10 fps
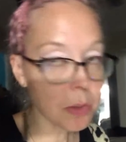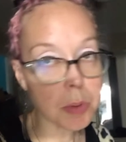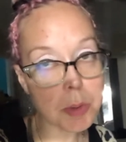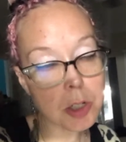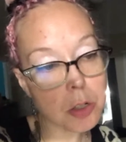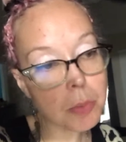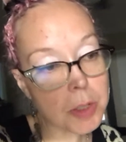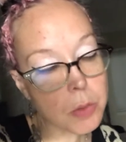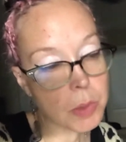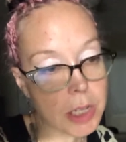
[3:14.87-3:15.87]
we returned
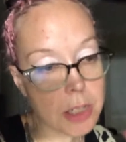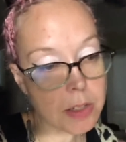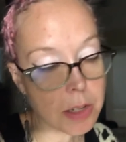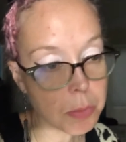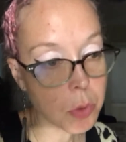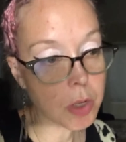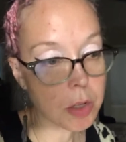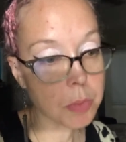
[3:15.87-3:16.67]
books, we got a ton more.